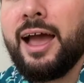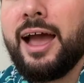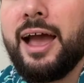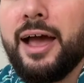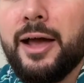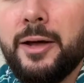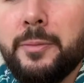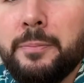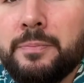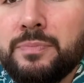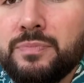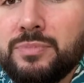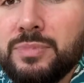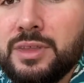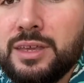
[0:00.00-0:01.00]

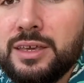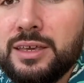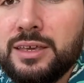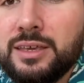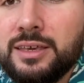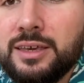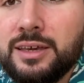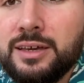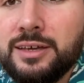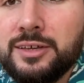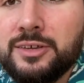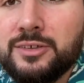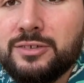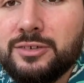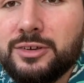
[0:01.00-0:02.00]
Um, yeah,
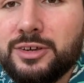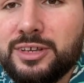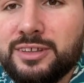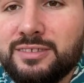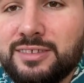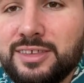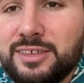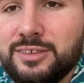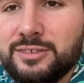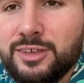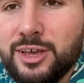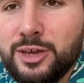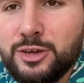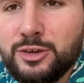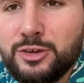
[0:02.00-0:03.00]
so you can see these
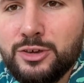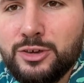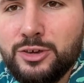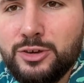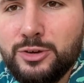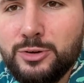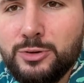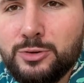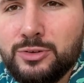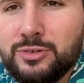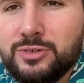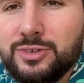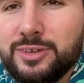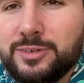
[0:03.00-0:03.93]
cute